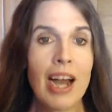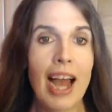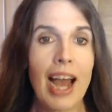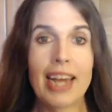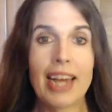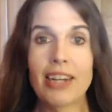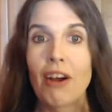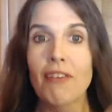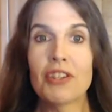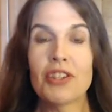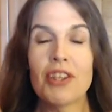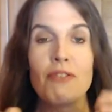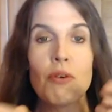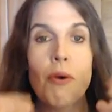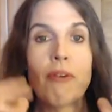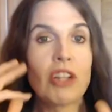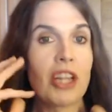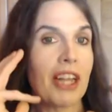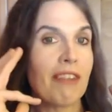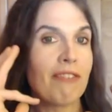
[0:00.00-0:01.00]
And obviously, if you
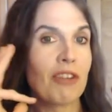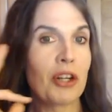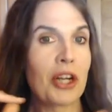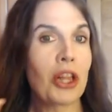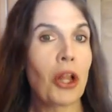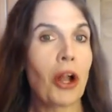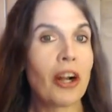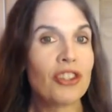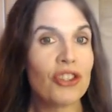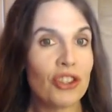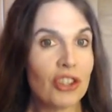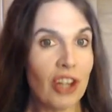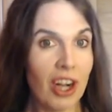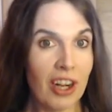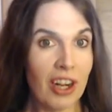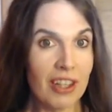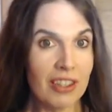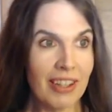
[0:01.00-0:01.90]
have a like very large jaw,